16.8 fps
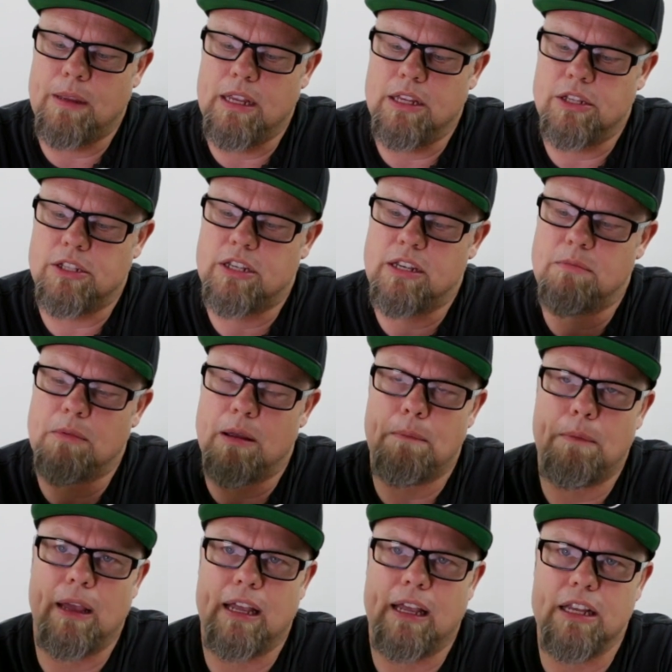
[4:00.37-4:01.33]
is my
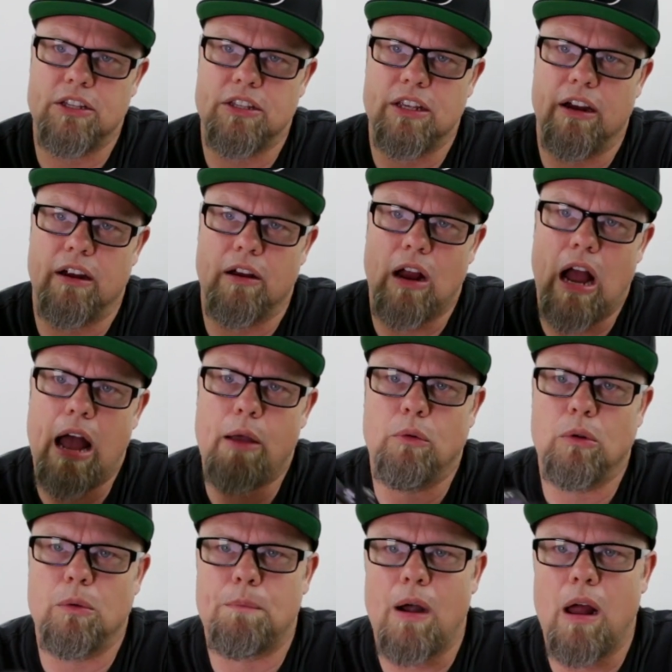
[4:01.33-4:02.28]
pinky's there. I
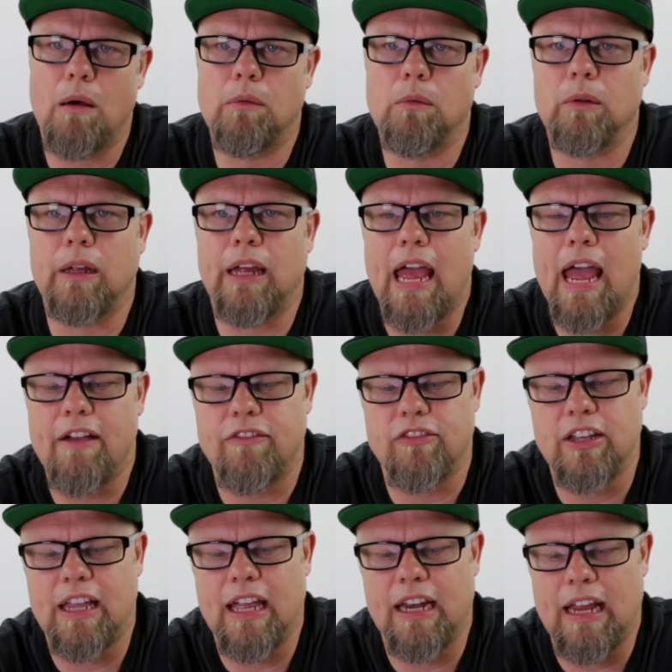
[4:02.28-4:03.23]
will probably have
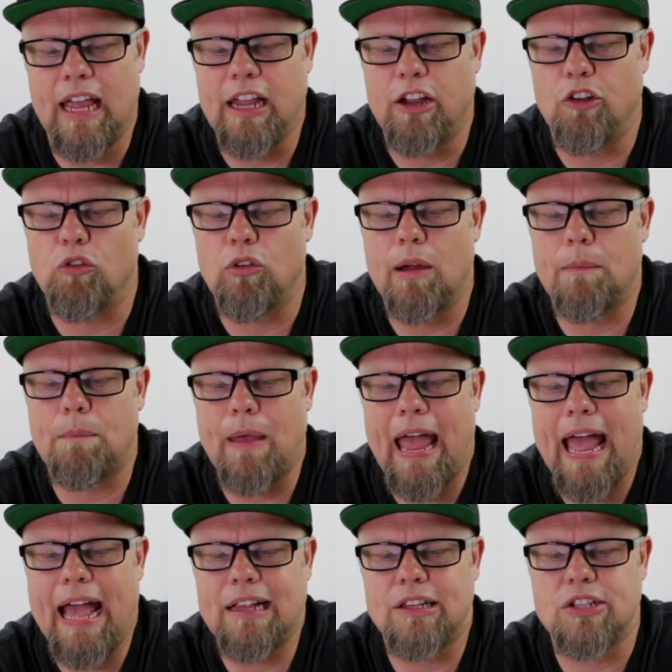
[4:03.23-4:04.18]
to get a grip
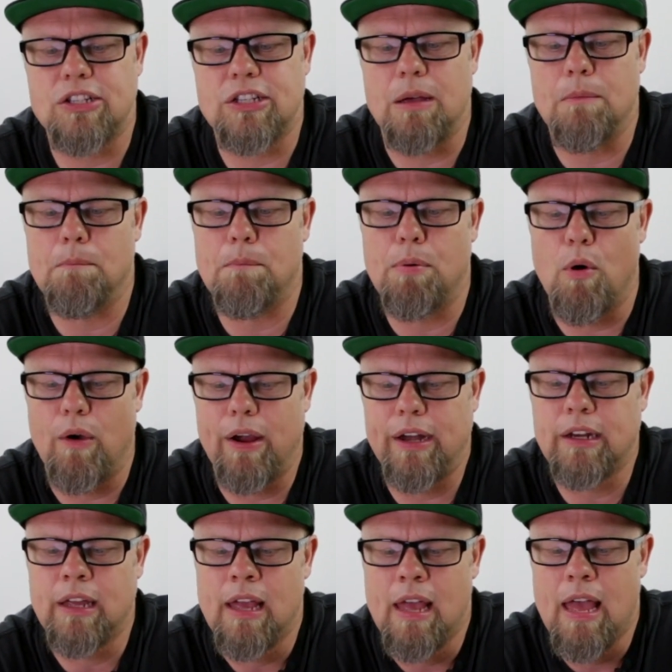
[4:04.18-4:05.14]
at some point,